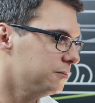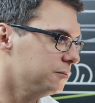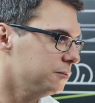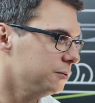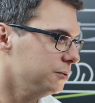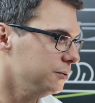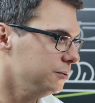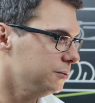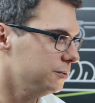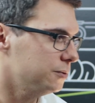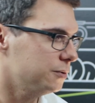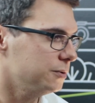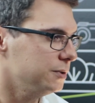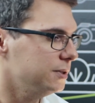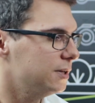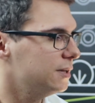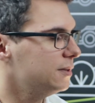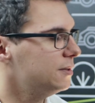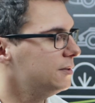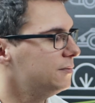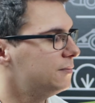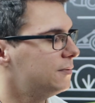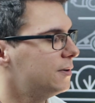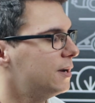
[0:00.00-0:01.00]

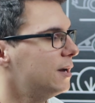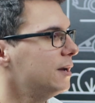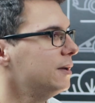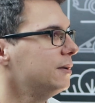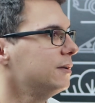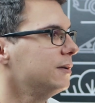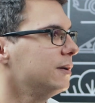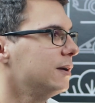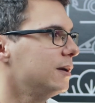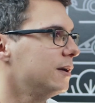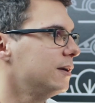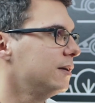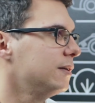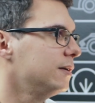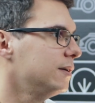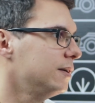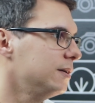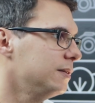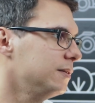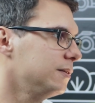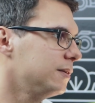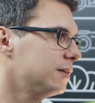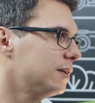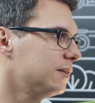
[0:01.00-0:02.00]
identifying
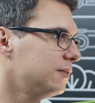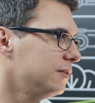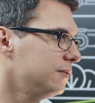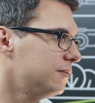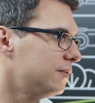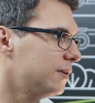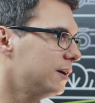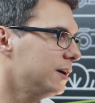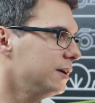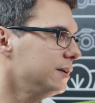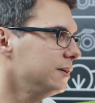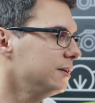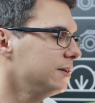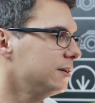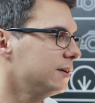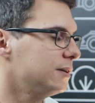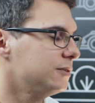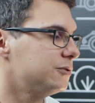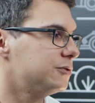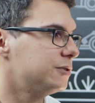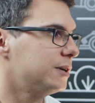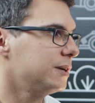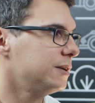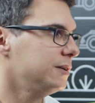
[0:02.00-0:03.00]
and classifying
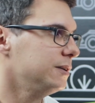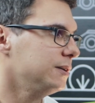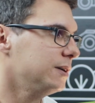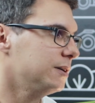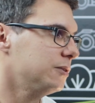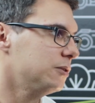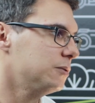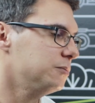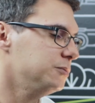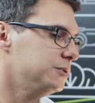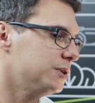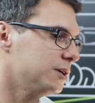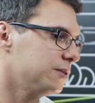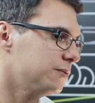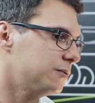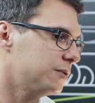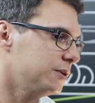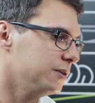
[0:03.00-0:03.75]
and tracking an object,